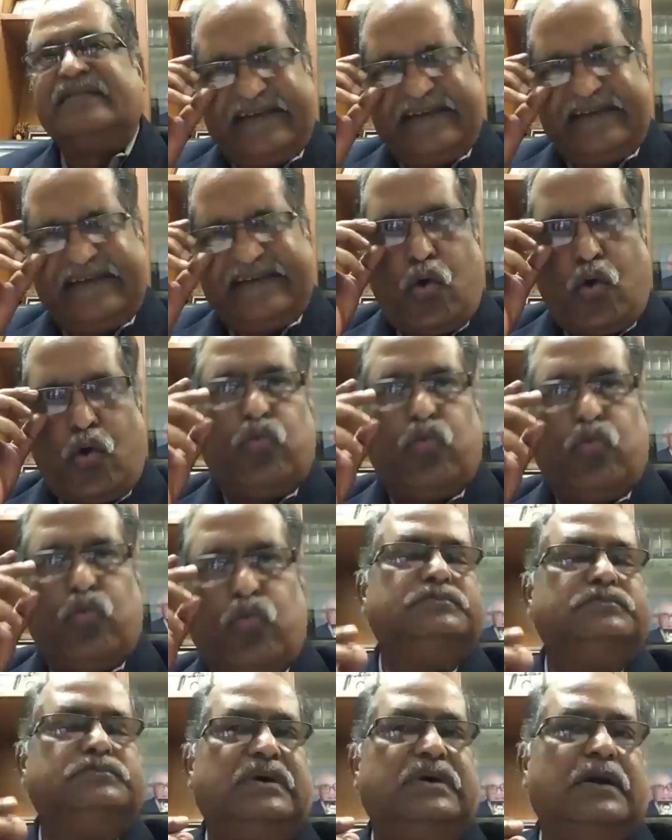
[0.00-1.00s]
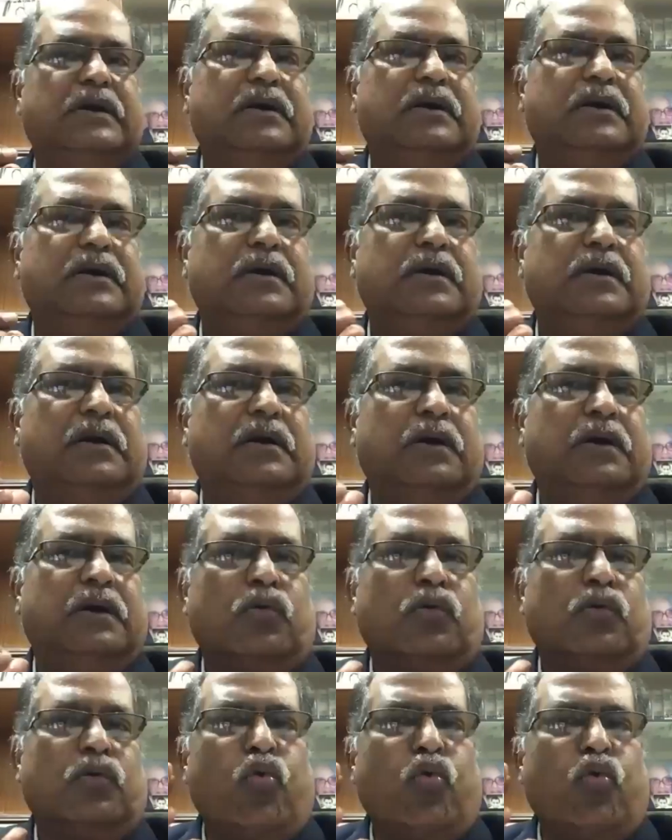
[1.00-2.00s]
how
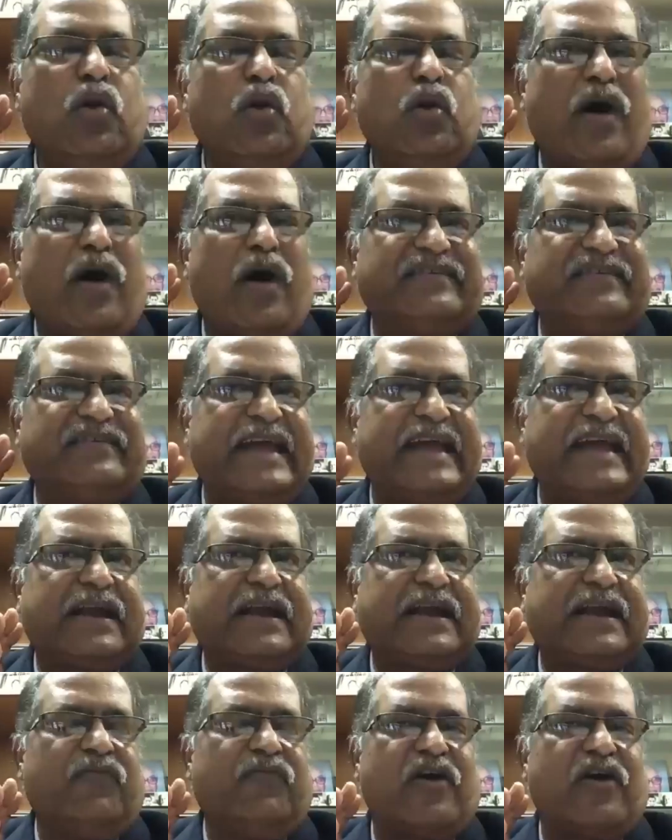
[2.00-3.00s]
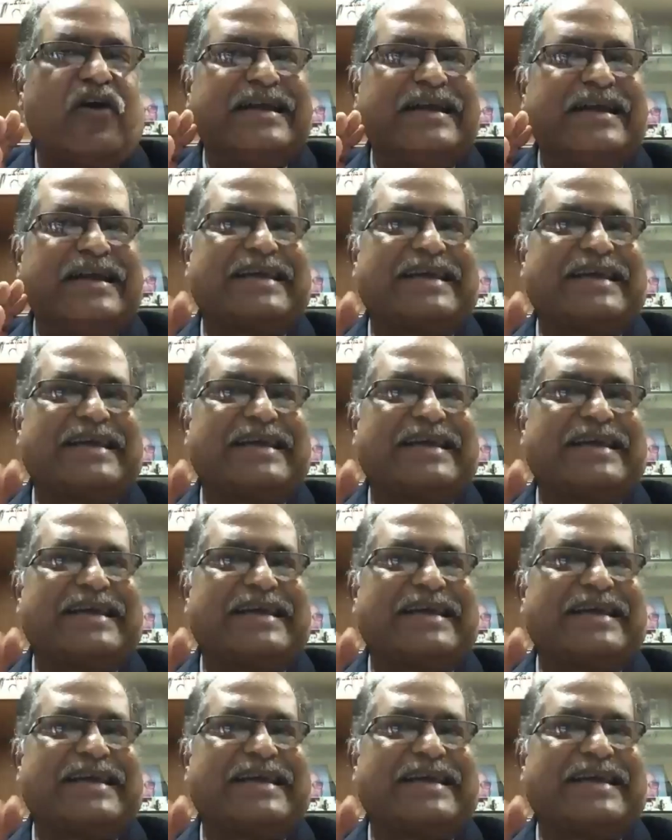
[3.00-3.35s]
Google was taken for a task